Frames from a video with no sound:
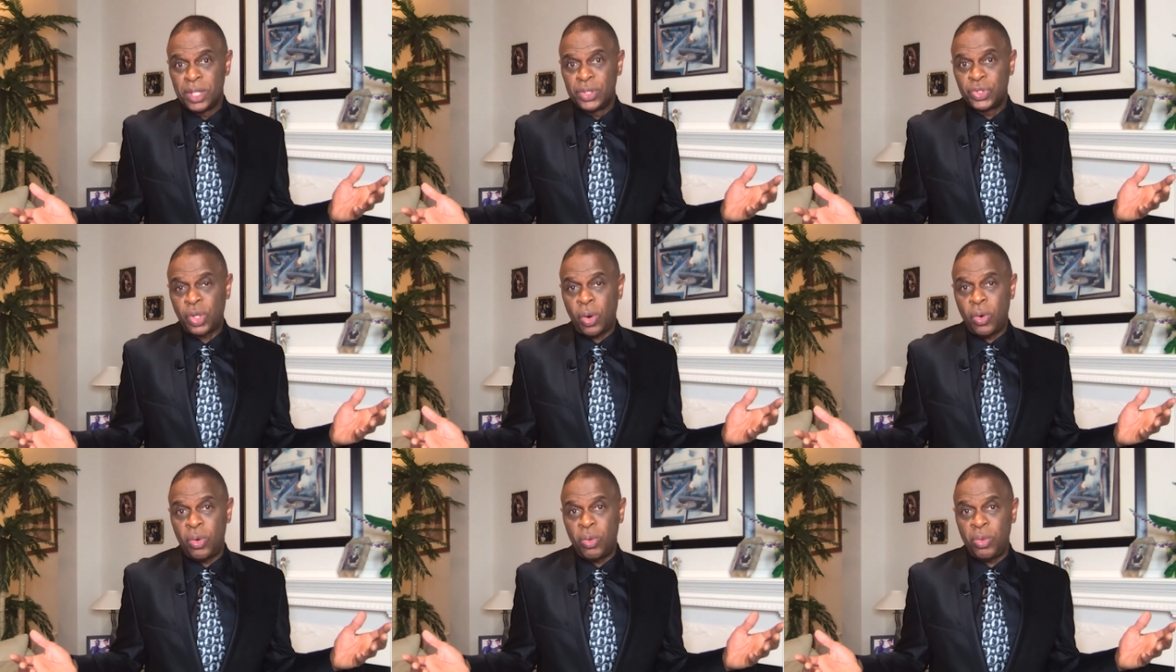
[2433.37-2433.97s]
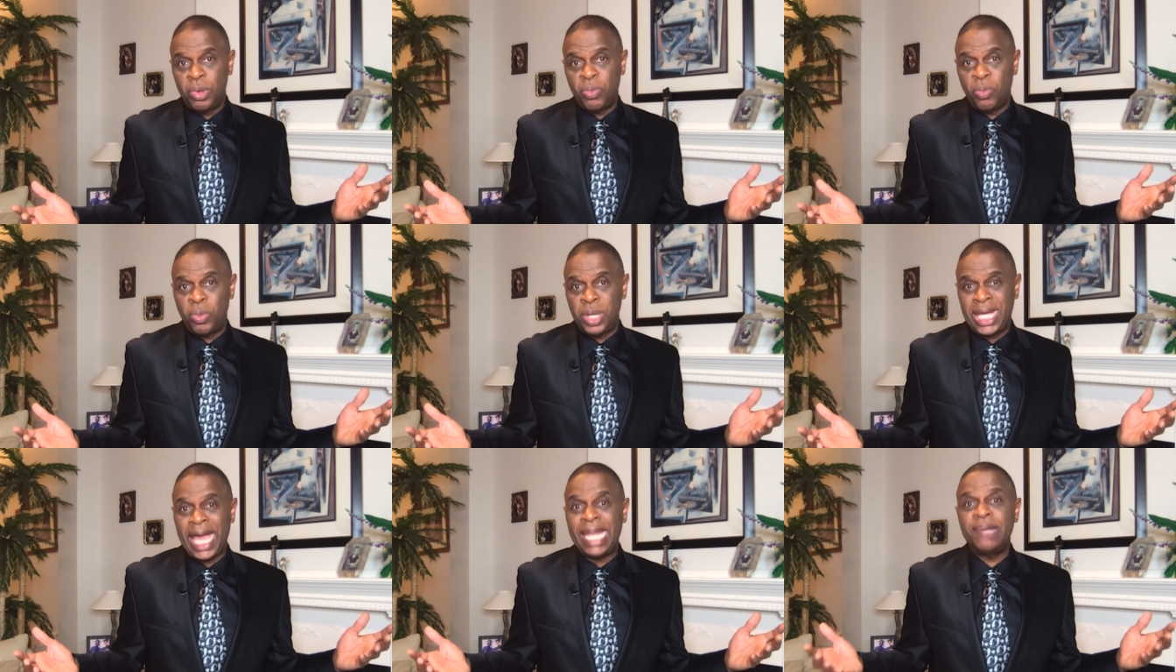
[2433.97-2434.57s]
So
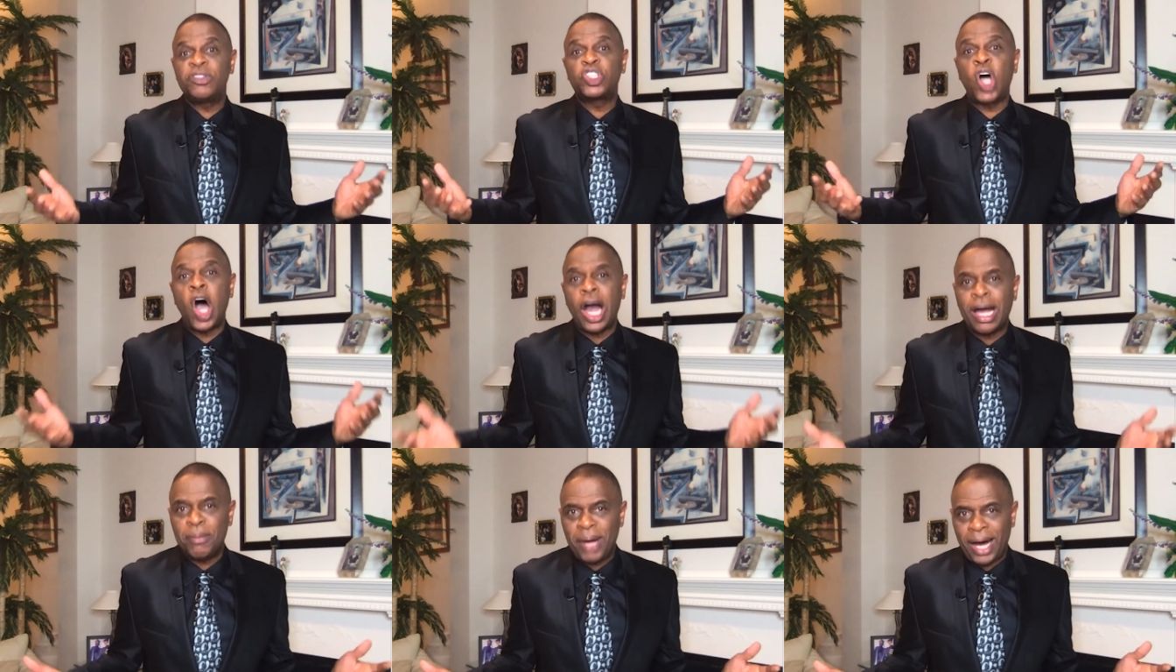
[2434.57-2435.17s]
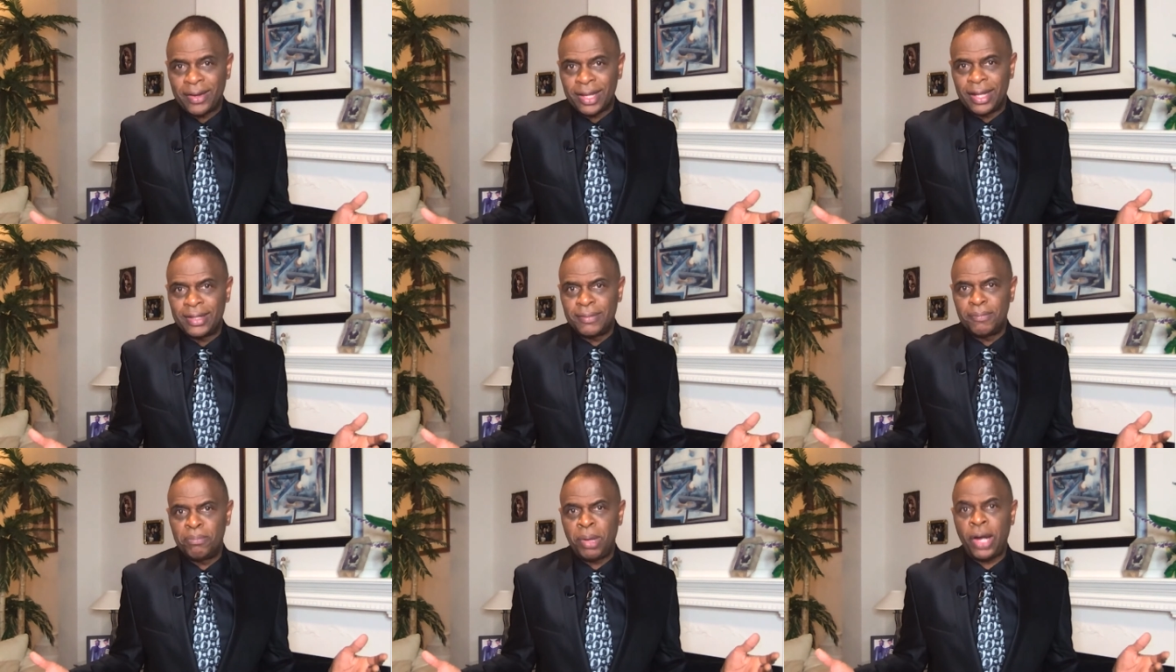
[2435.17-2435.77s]
we can't even talk about it.
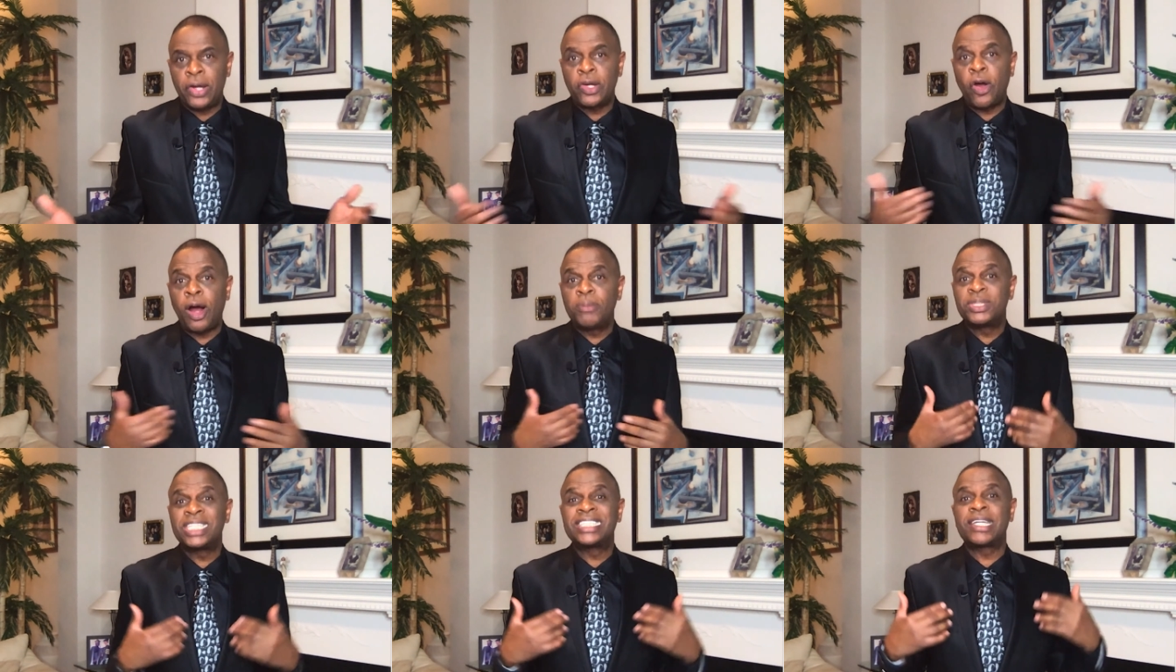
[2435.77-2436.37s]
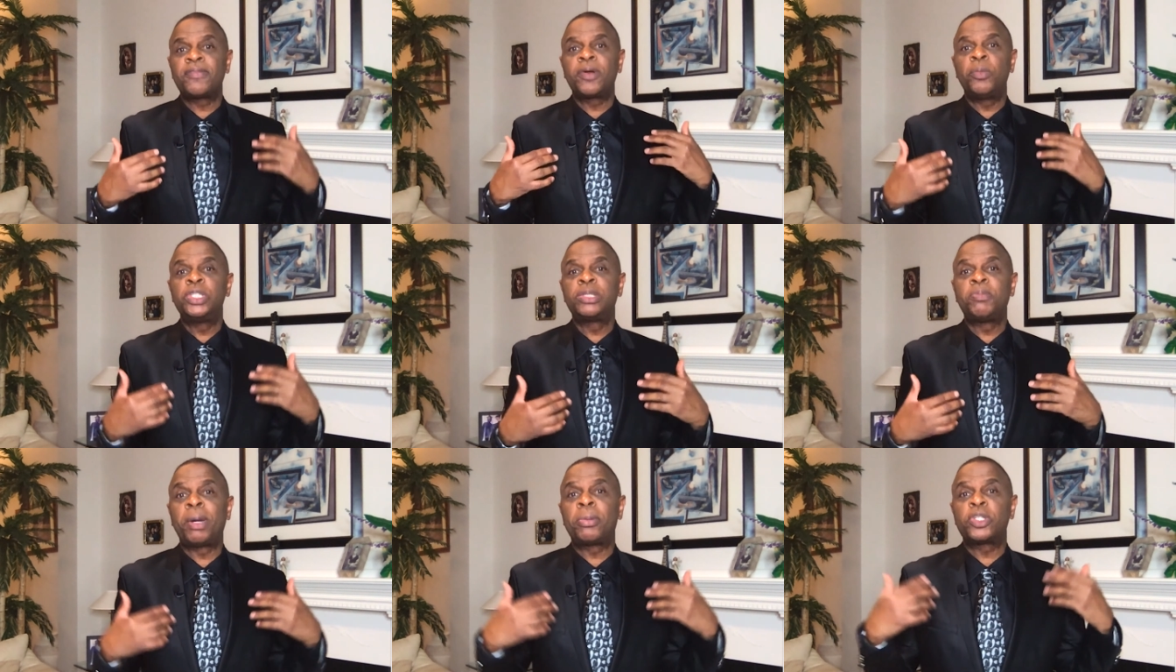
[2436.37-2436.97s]
Bearing arms is something we
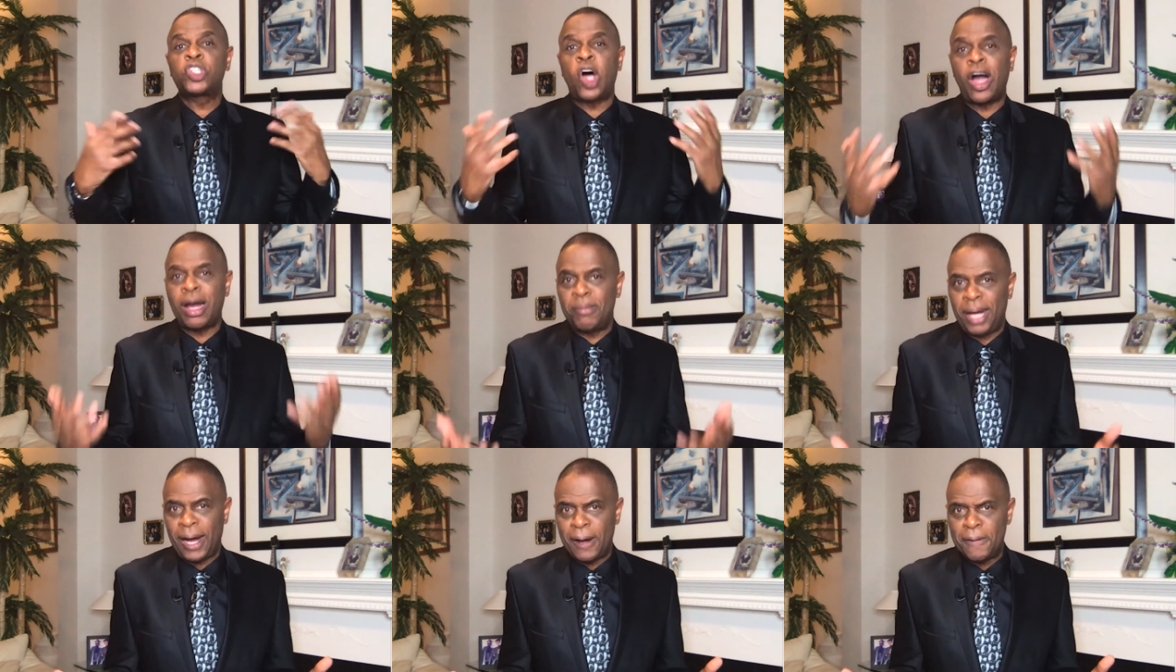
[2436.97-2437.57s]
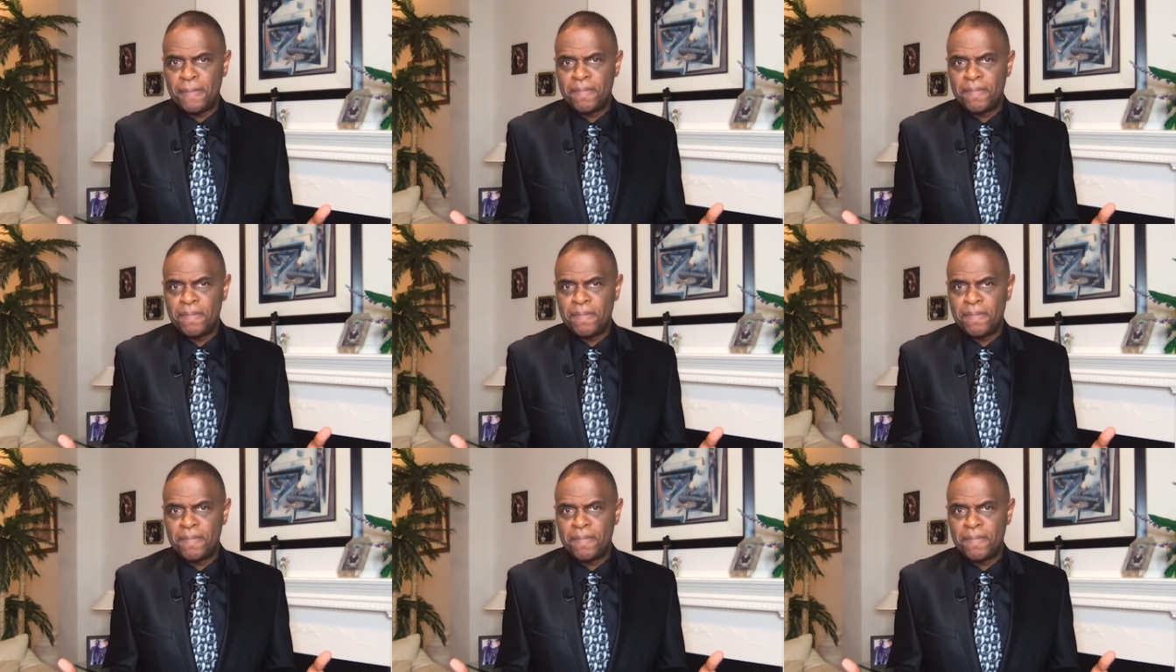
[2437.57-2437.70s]
should be able to talk about.